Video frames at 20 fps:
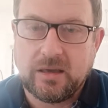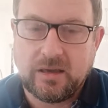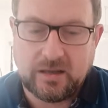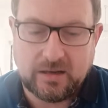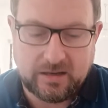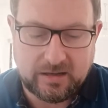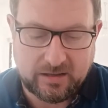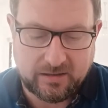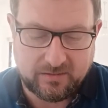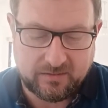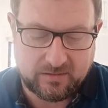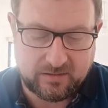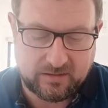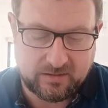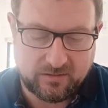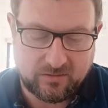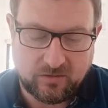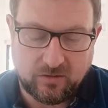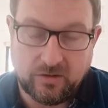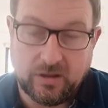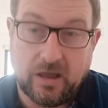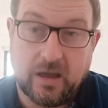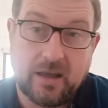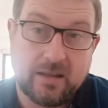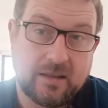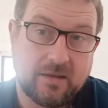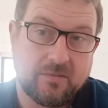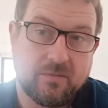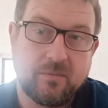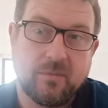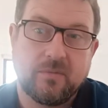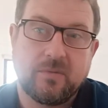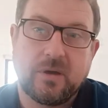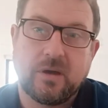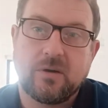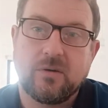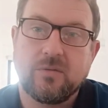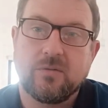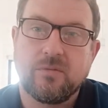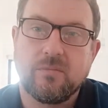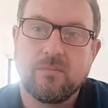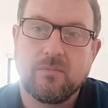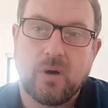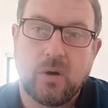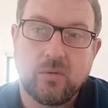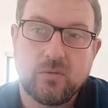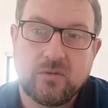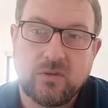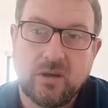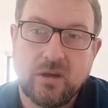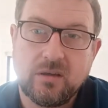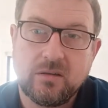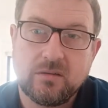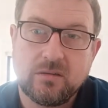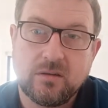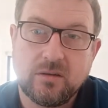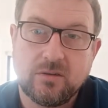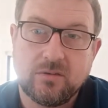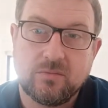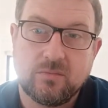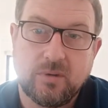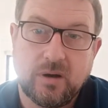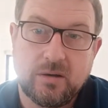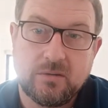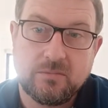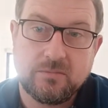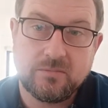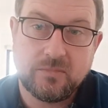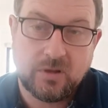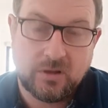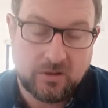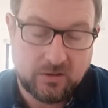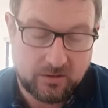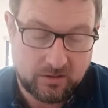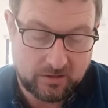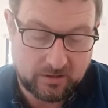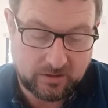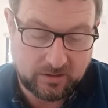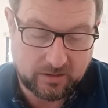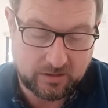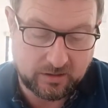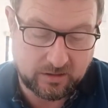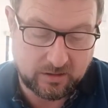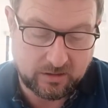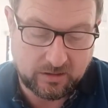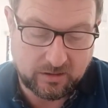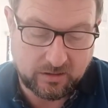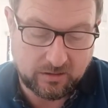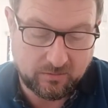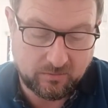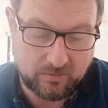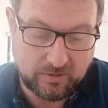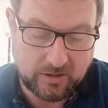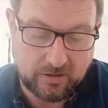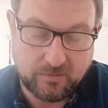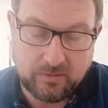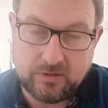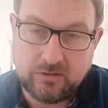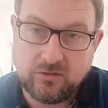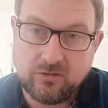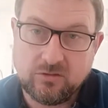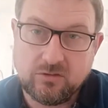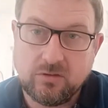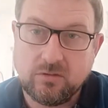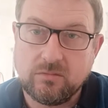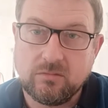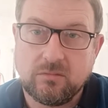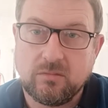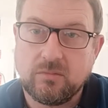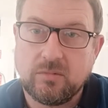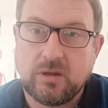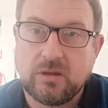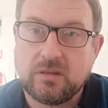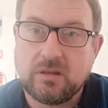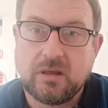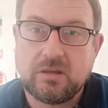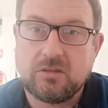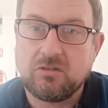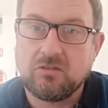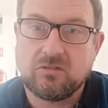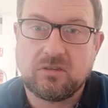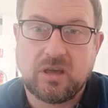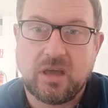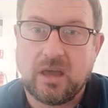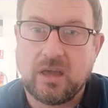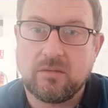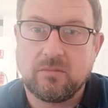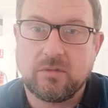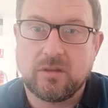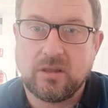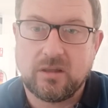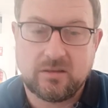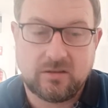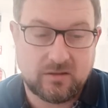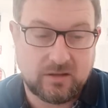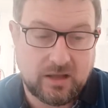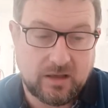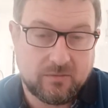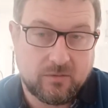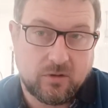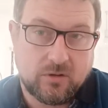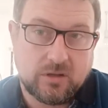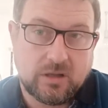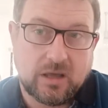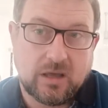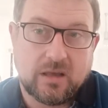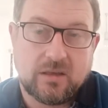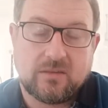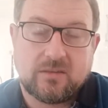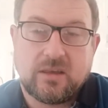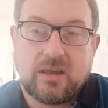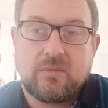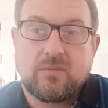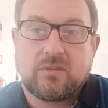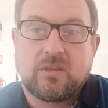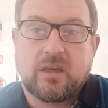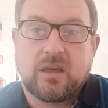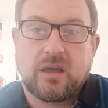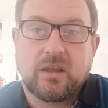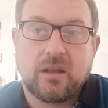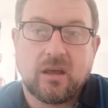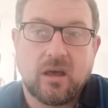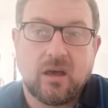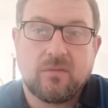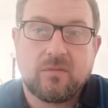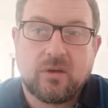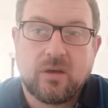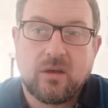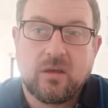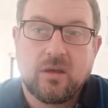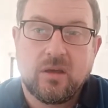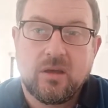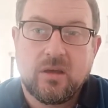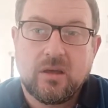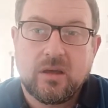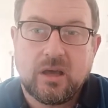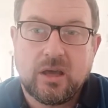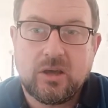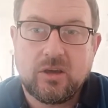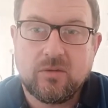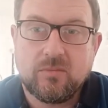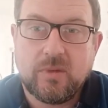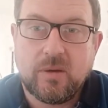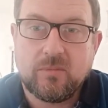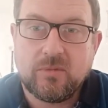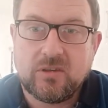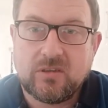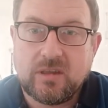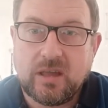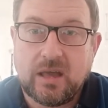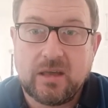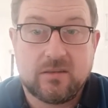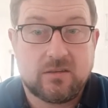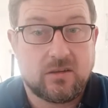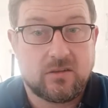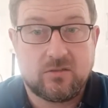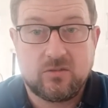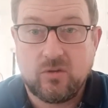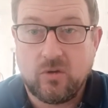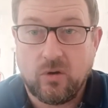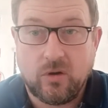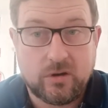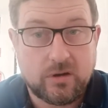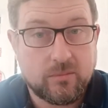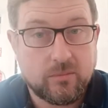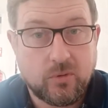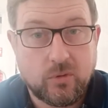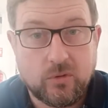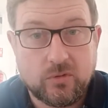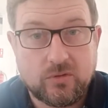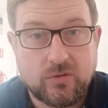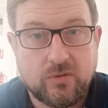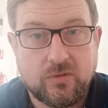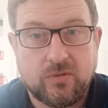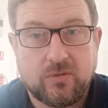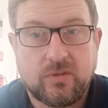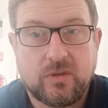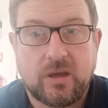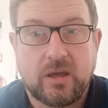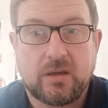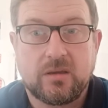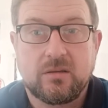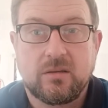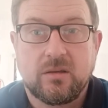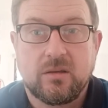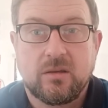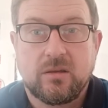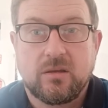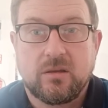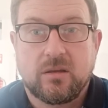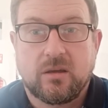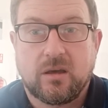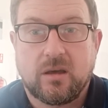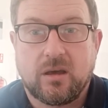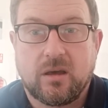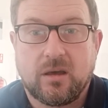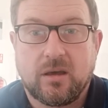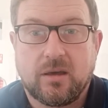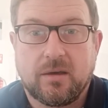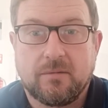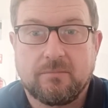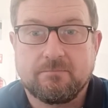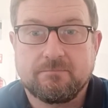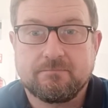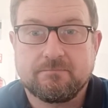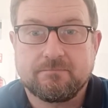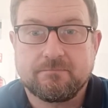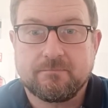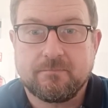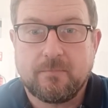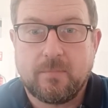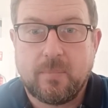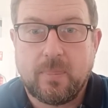unless it's on there. I had that from a vehicle from Malta as well, where we just couldn't. They just came and they didn't have it on there. It seems that in other EU member states, it's not an important thing on